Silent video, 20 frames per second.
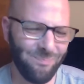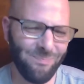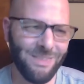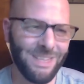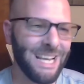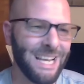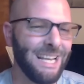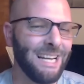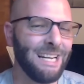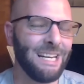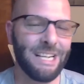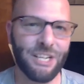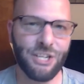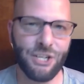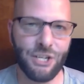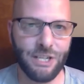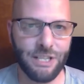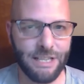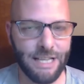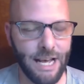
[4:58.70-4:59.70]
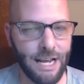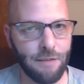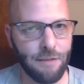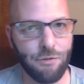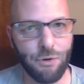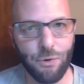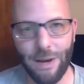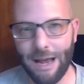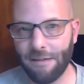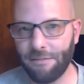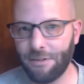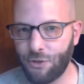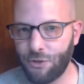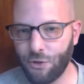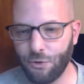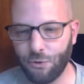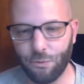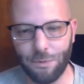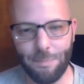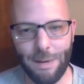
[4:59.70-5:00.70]
In addition to that, if you have
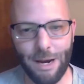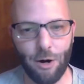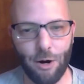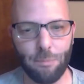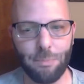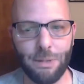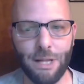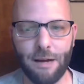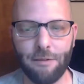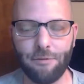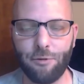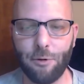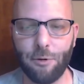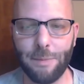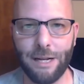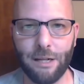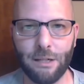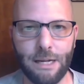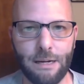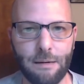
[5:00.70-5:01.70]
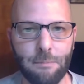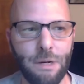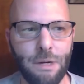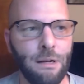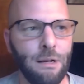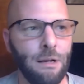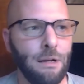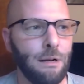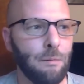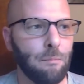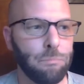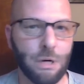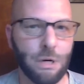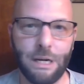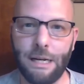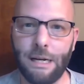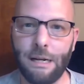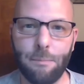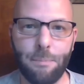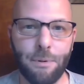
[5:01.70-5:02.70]
issues with Power Platform ALM,
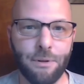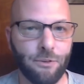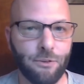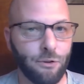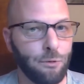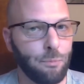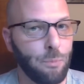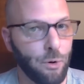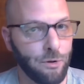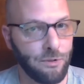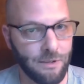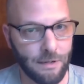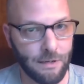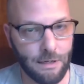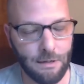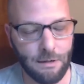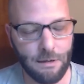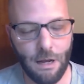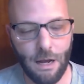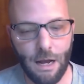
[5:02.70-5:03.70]
bring it up as a support ticket.